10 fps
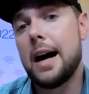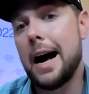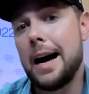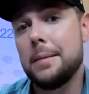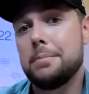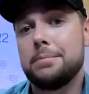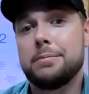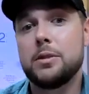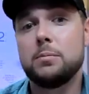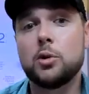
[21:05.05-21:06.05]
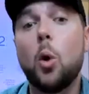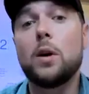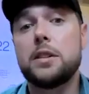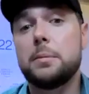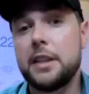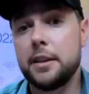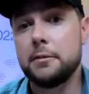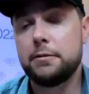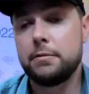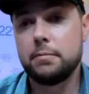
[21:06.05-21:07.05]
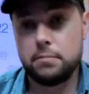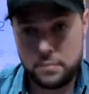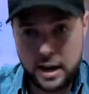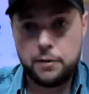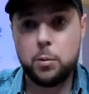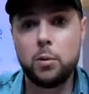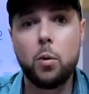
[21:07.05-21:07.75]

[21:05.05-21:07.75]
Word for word: I'm going to give everyone